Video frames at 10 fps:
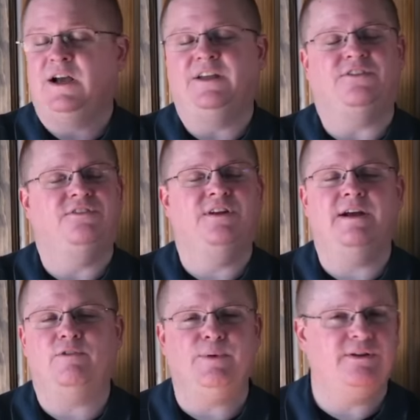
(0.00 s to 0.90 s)
It's
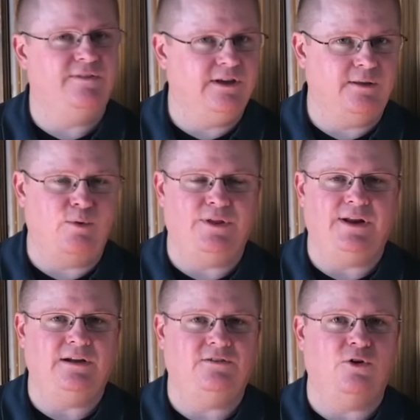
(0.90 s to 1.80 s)
never been available
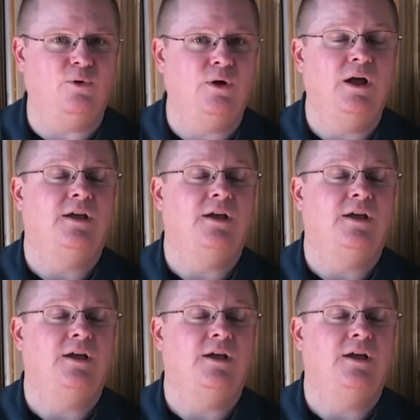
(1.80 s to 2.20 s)
in HO